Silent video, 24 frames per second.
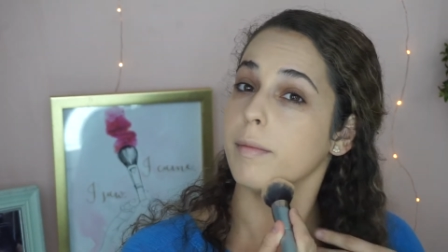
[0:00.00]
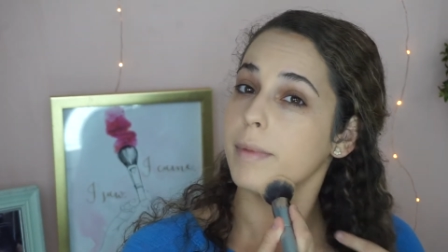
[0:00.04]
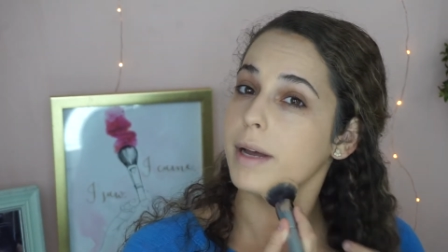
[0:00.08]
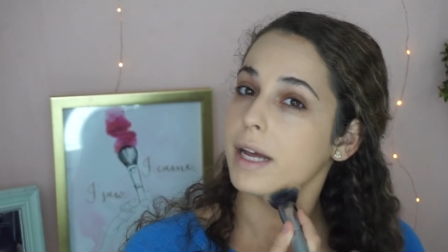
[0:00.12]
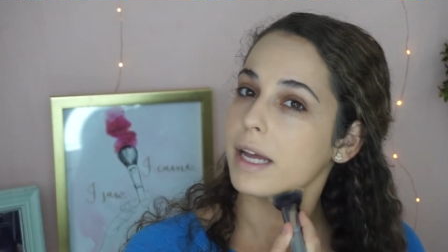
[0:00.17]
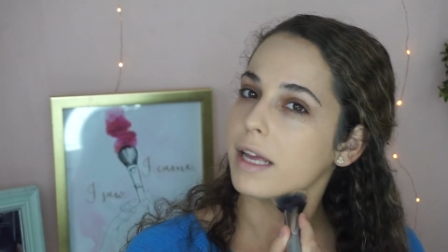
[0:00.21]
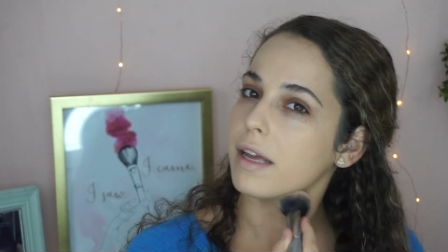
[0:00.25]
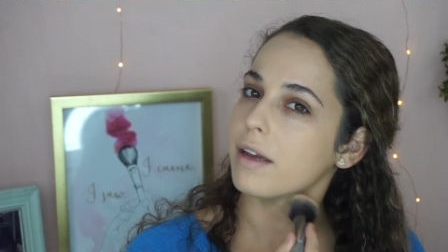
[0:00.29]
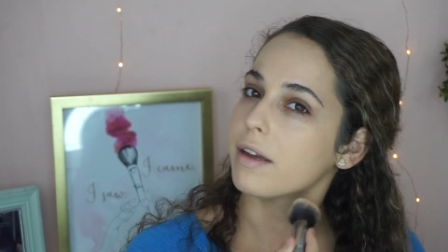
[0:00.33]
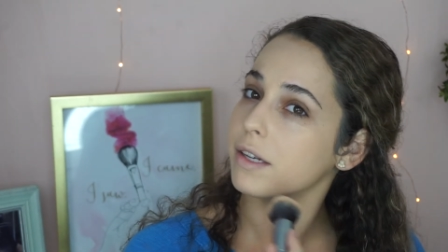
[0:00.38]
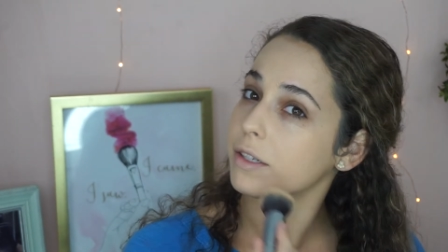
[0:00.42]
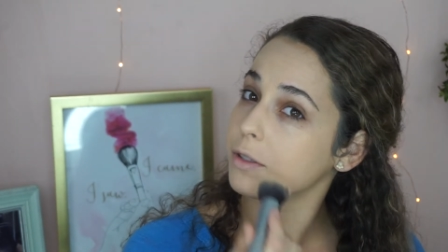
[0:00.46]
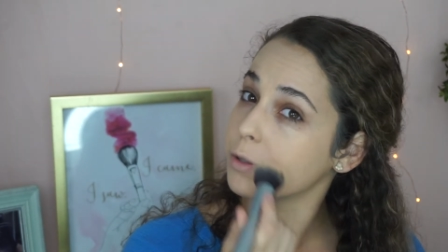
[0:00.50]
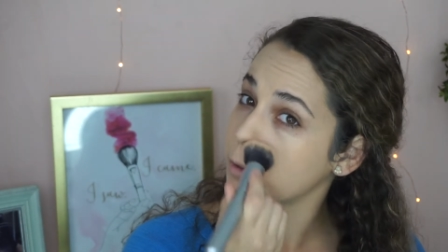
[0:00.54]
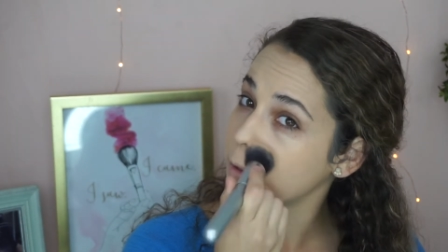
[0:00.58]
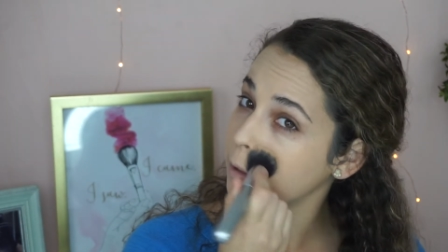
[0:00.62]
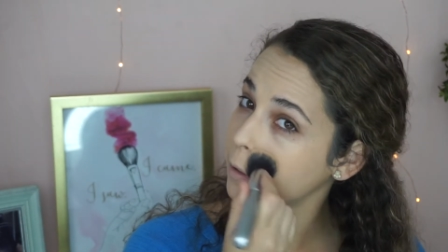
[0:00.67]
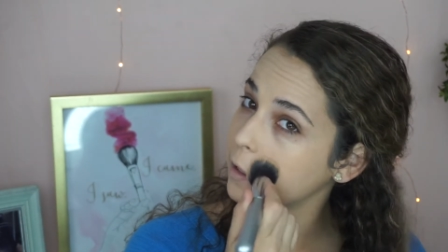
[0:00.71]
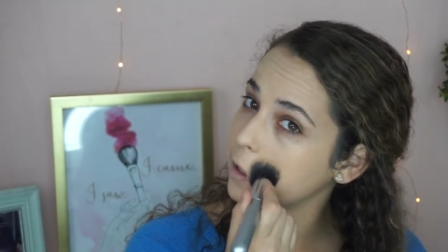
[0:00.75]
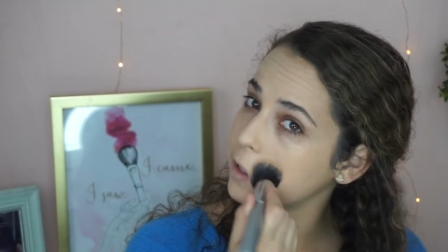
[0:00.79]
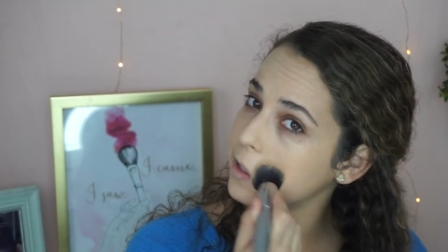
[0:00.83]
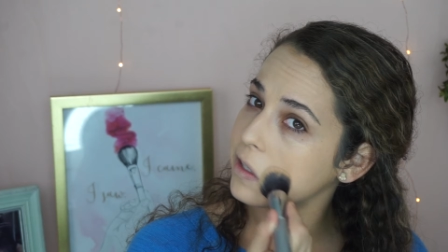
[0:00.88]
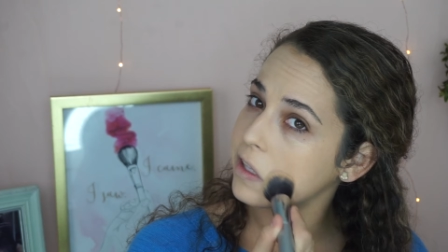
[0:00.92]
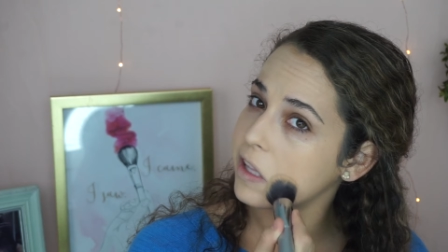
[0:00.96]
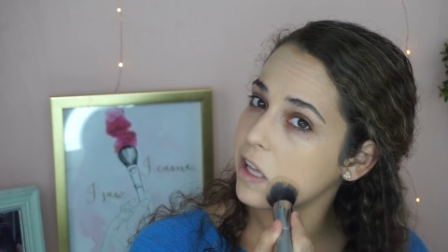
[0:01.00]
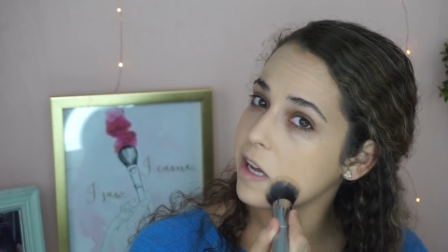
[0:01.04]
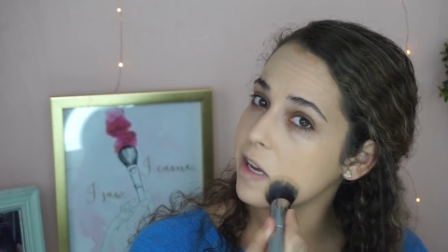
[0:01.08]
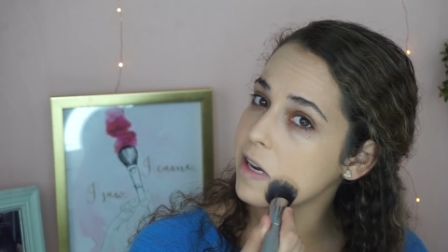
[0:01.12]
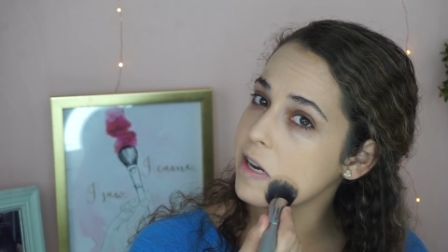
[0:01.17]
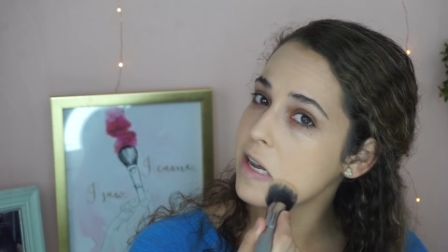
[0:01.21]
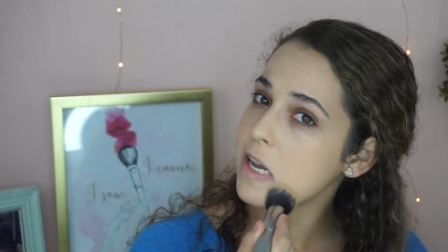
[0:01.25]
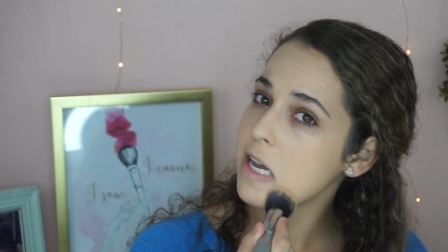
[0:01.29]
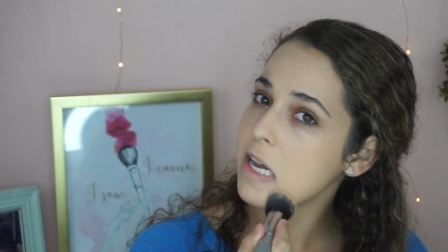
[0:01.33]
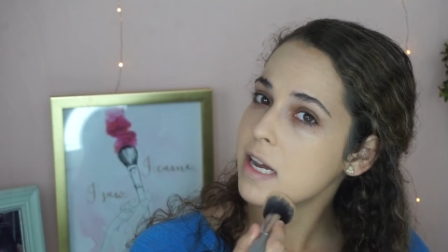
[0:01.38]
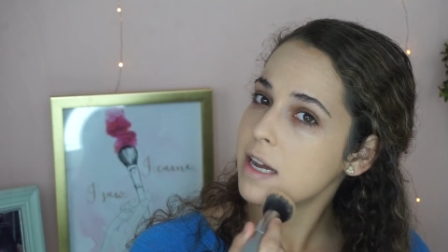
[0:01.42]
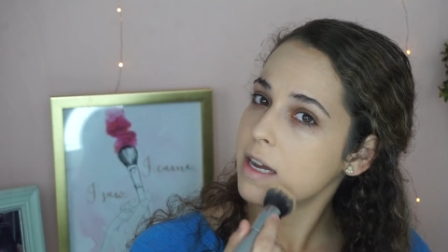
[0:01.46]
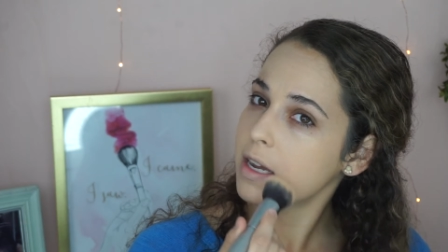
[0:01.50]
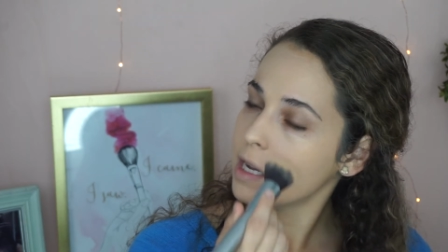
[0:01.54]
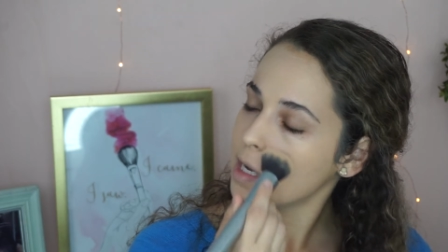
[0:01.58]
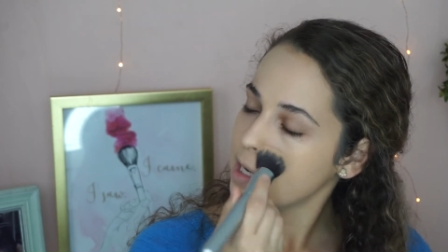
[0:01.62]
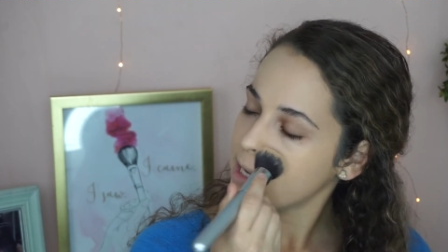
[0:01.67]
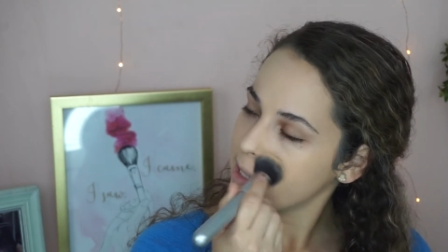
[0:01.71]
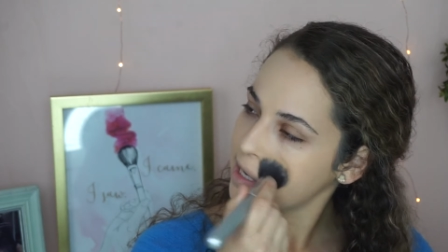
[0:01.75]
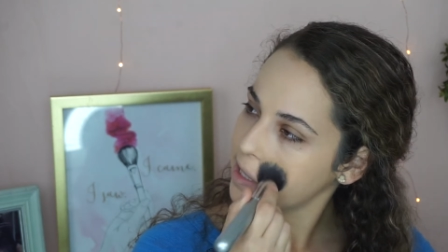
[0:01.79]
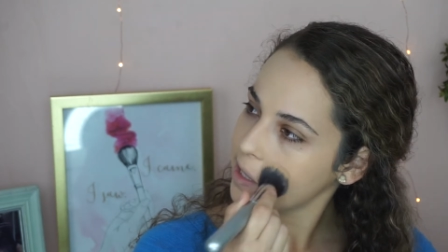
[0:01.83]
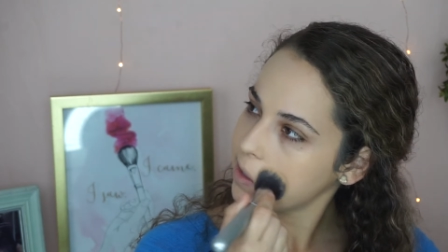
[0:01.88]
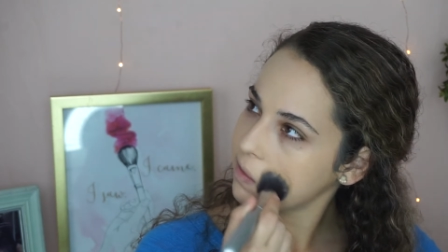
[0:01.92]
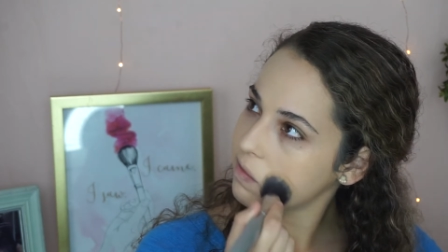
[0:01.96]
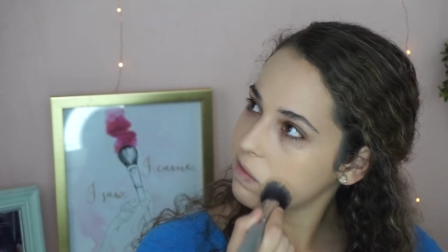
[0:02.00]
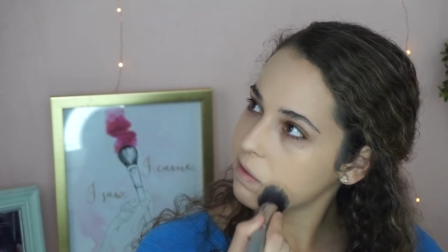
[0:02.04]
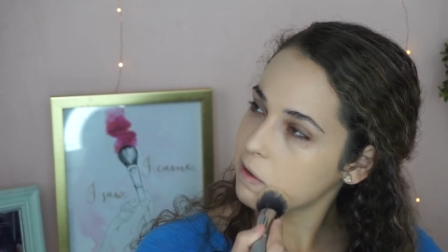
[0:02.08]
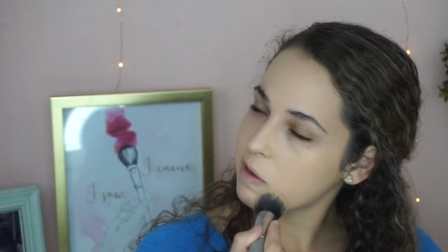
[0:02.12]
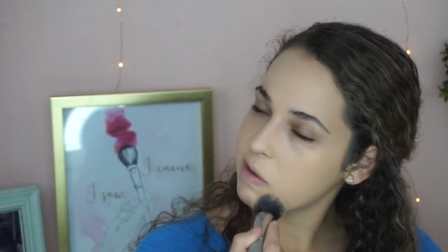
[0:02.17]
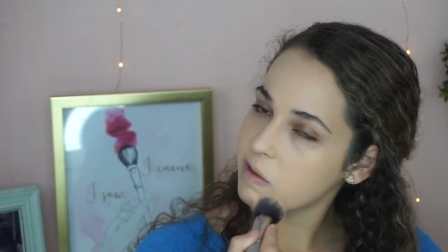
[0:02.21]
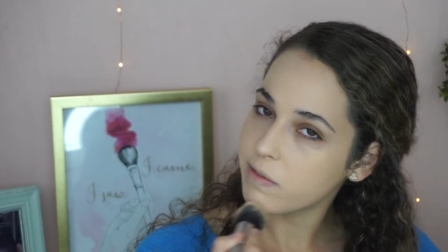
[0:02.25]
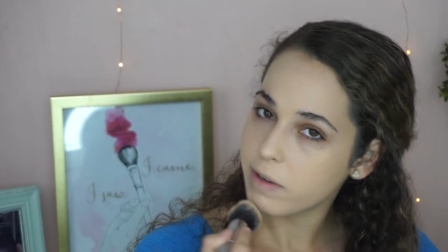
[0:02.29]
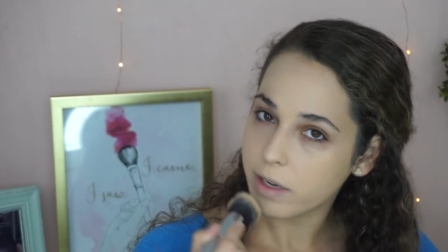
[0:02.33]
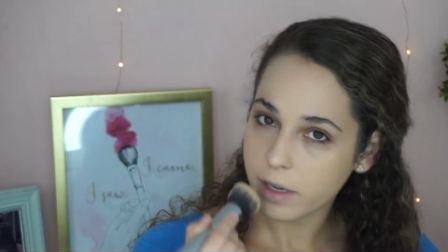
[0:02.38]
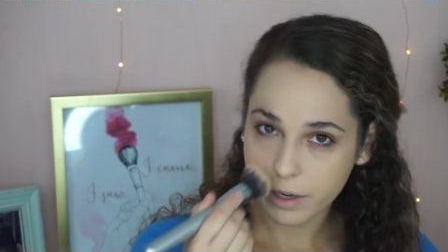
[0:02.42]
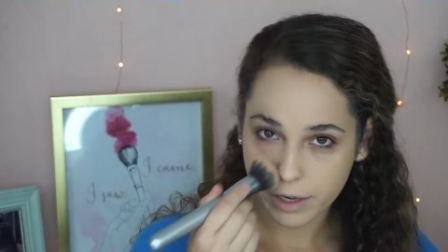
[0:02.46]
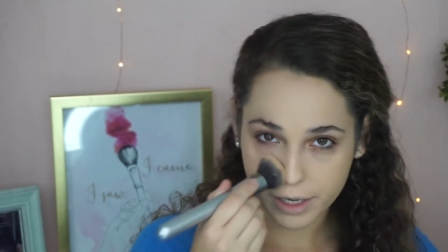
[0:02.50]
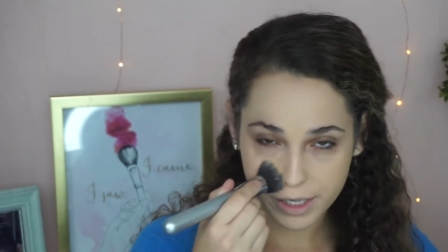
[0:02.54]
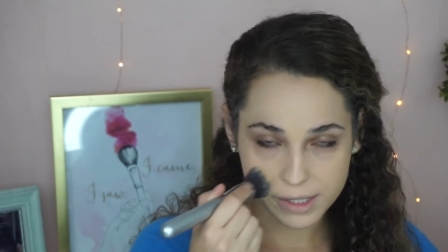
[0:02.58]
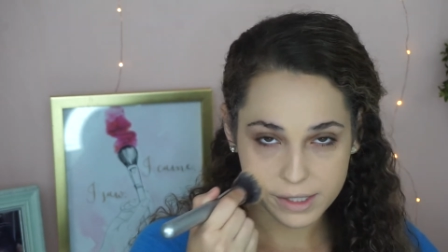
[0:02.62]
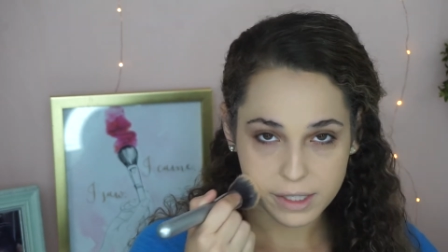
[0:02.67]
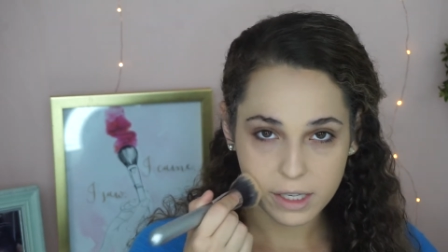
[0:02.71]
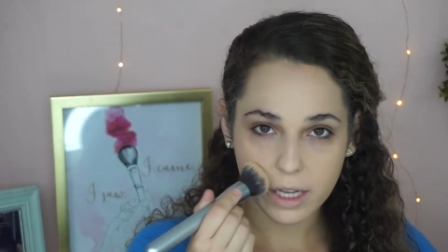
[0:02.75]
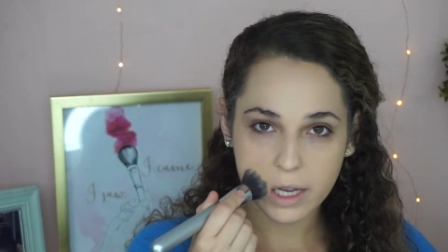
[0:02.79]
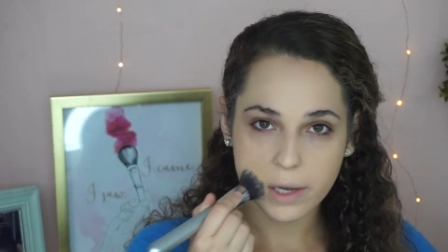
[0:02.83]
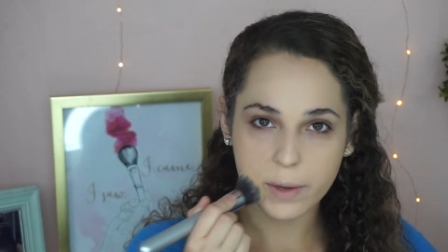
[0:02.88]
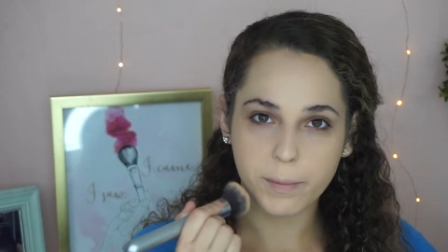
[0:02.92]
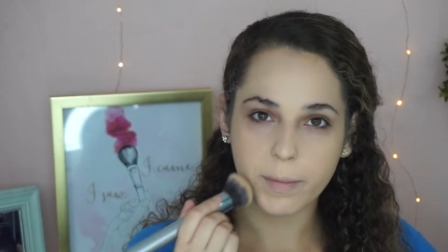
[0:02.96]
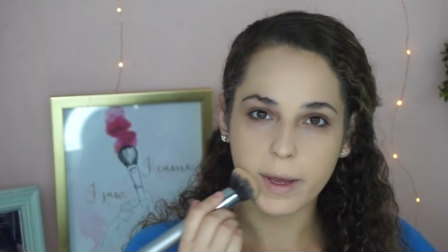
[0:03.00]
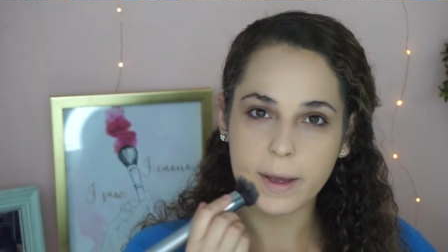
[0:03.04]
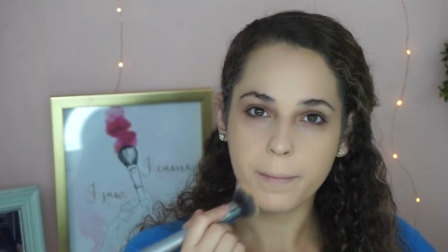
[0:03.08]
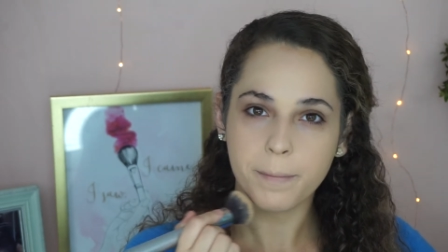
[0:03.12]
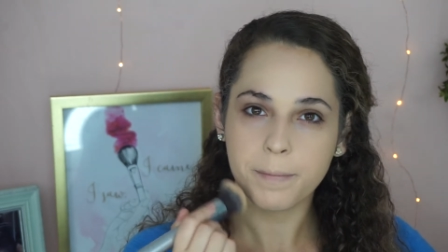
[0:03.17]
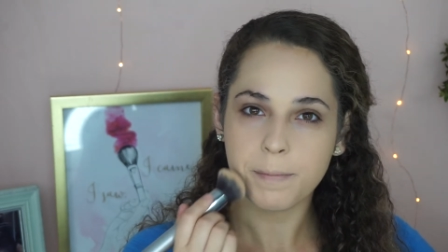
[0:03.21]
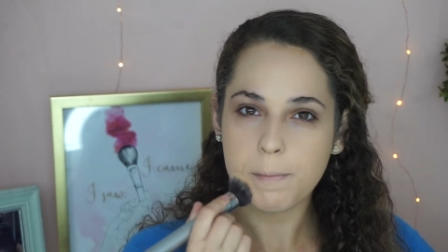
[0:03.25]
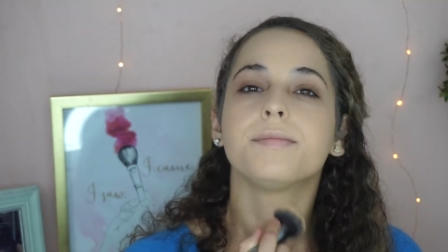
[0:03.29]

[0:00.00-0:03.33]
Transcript: but you can totally do that if you're crazy like me.